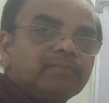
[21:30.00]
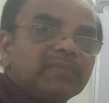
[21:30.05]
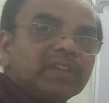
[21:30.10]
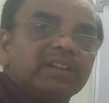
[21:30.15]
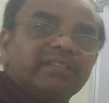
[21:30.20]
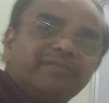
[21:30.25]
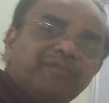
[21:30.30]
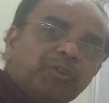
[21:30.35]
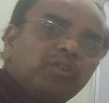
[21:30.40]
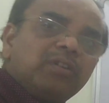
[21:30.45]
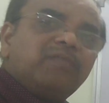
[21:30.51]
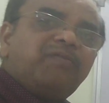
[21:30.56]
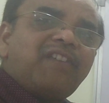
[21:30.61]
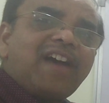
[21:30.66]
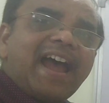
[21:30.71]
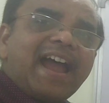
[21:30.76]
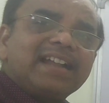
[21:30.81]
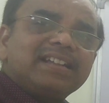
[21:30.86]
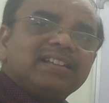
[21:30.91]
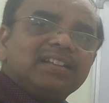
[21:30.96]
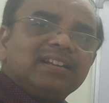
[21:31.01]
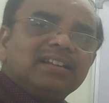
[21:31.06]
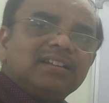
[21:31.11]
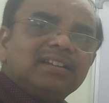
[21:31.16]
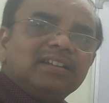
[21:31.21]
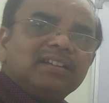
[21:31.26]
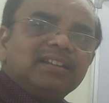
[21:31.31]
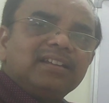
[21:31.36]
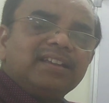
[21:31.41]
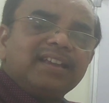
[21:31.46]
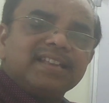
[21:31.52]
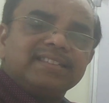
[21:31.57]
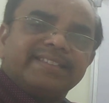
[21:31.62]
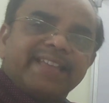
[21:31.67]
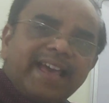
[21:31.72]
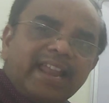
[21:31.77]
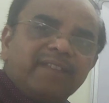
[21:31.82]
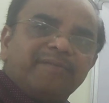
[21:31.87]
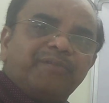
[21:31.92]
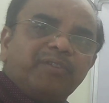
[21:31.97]
Wool fat is
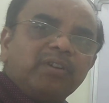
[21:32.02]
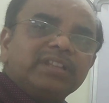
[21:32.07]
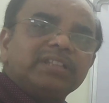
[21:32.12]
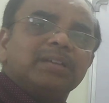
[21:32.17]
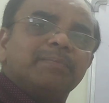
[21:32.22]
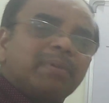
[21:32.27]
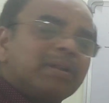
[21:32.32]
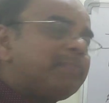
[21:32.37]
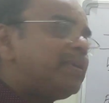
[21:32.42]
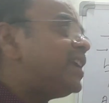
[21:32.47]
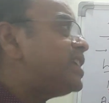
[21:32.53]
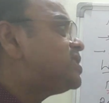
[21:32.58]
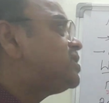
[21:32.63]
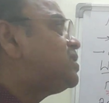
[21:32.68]
helpful in the preparation